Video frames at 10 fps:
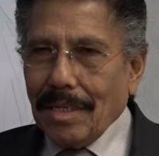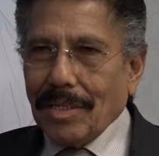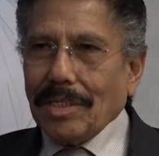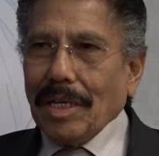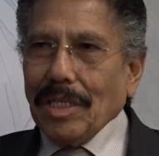
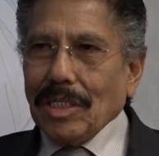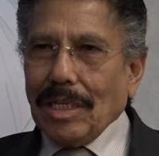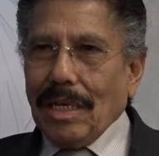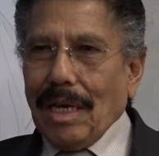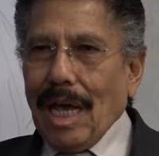Since
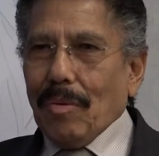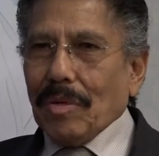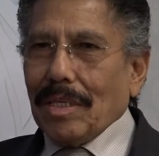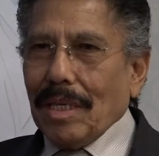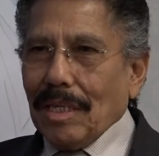our
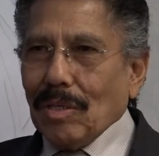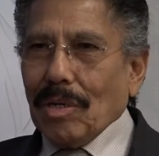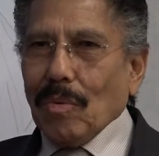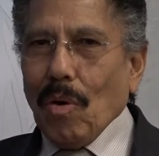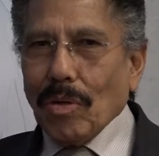
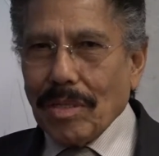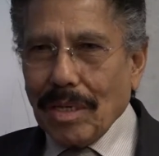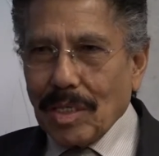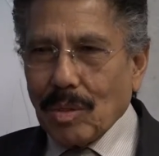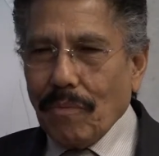territory water
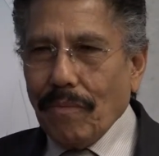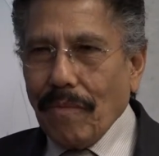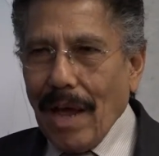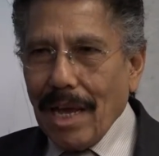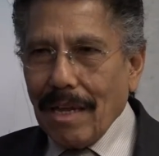is
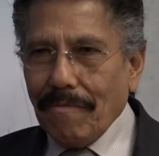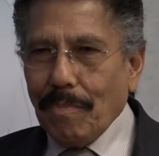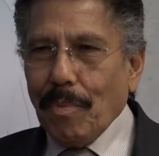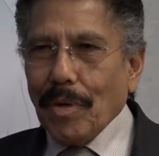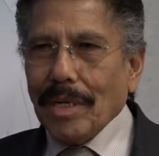
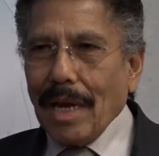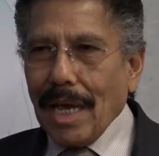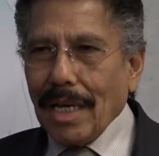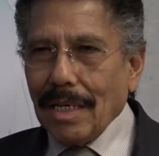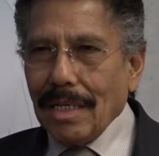
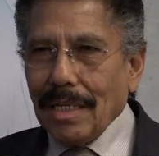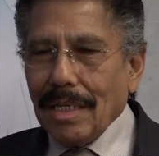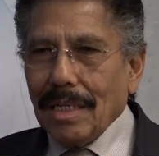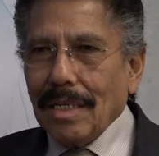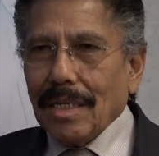5.9
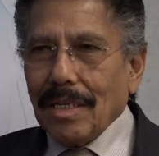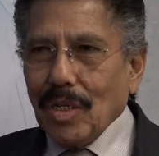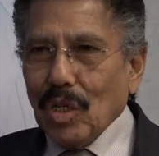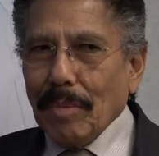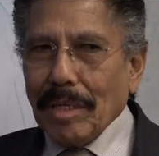
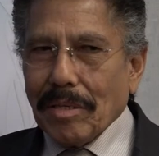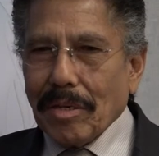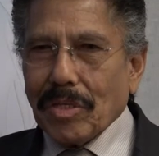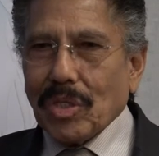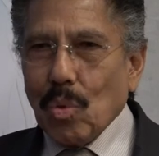
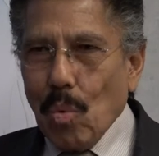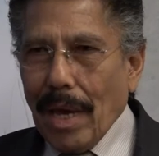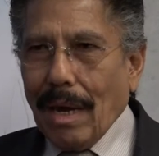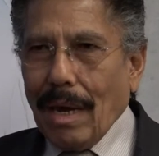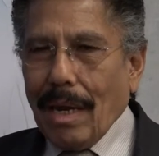kilometers
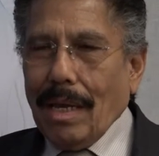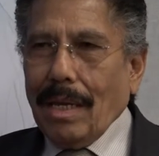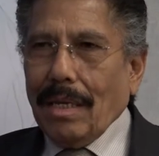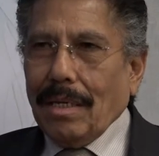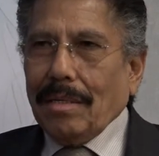square,
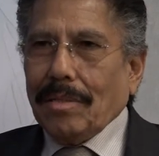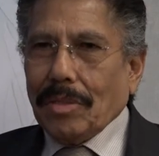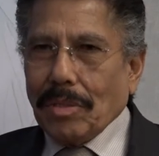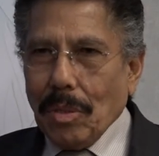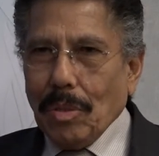
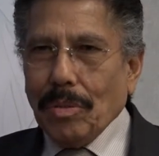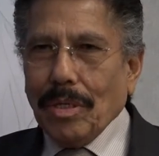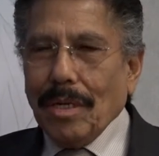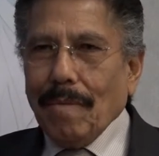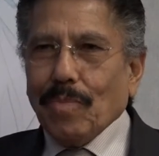so
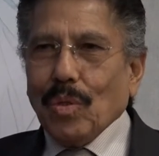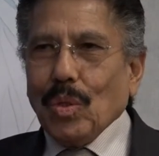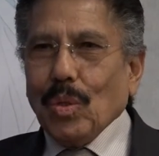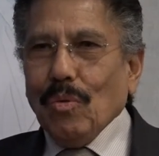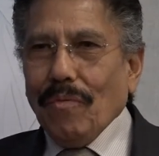
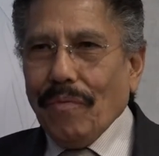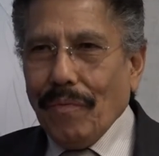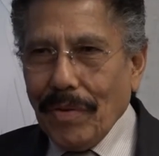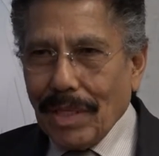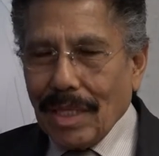to
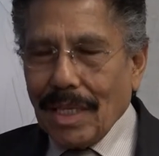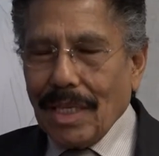feed